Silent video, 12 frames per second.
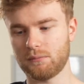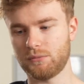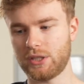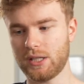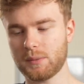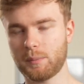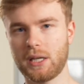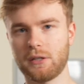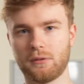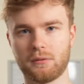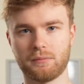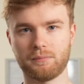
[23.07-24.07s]
just by
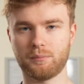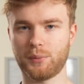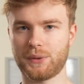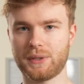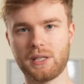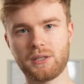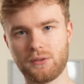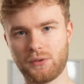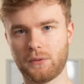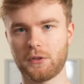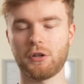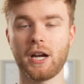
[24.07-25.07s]
your positions
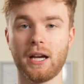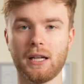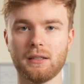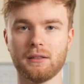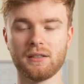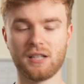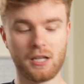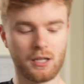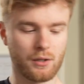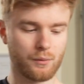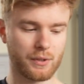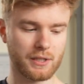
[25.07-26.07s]
of your hand,
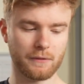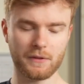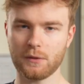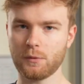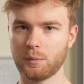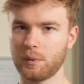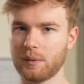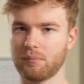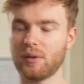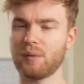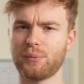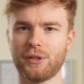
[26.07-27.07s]
which I think would be
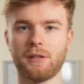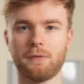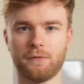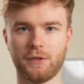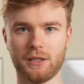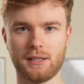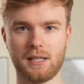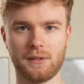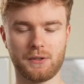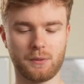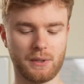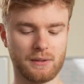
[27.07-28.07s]
a pretty fun
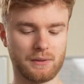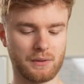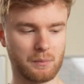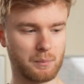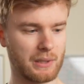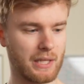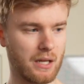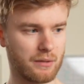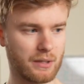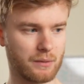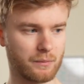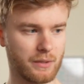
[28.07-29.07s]
instrument to play
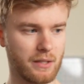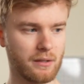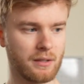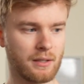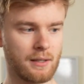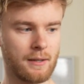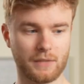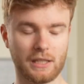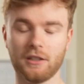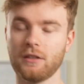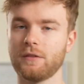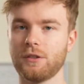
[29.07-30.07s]
around with. A
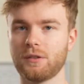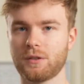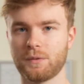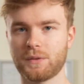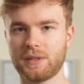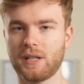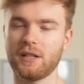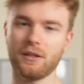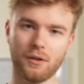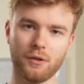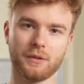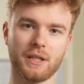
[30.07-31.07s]
lot of you are going to say,
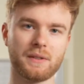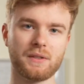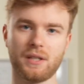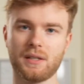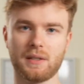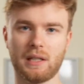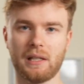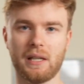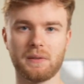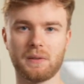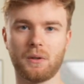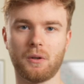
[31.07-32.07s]
oh, that's just a
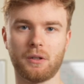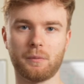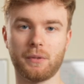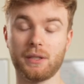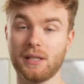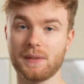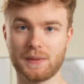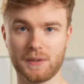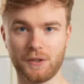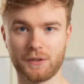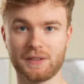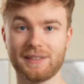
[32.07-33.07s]
laser harp. It's
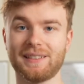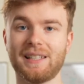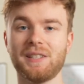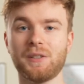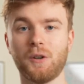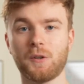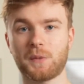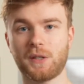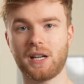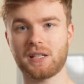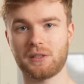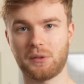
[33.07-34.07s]
not. Laser harps
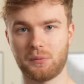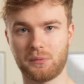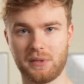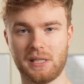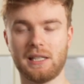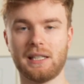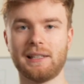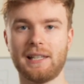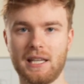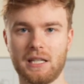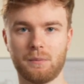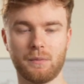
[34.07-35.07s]
are actually really
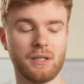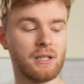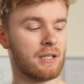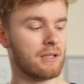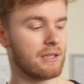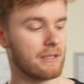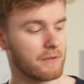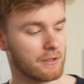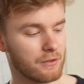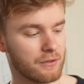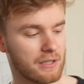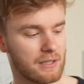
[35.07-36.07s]
lame if you
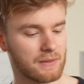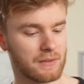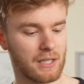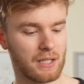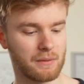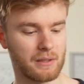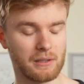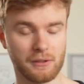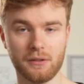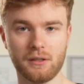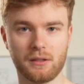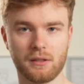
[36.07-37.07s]
look into how they
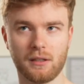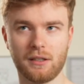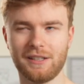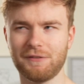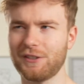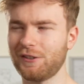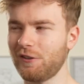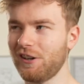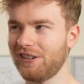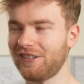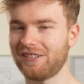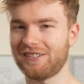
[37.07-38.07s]
look, if
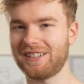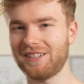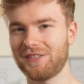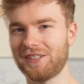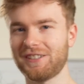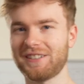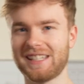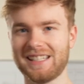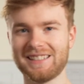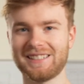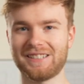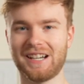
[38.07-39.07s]
you look
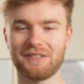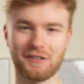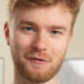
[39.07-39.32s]
into how they